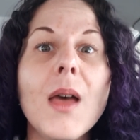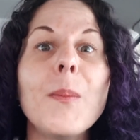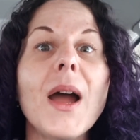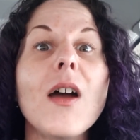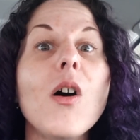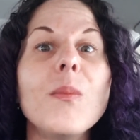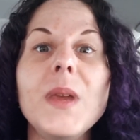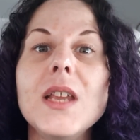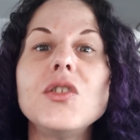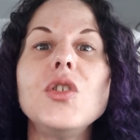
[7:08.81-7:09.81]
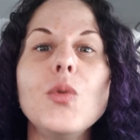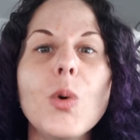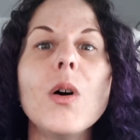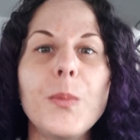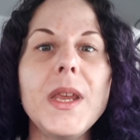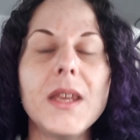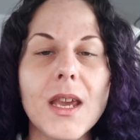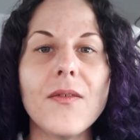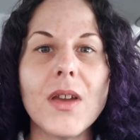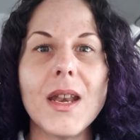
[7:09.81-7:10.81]
by all means, you will be
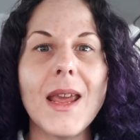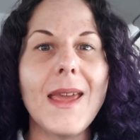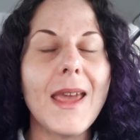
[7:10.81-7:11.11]
given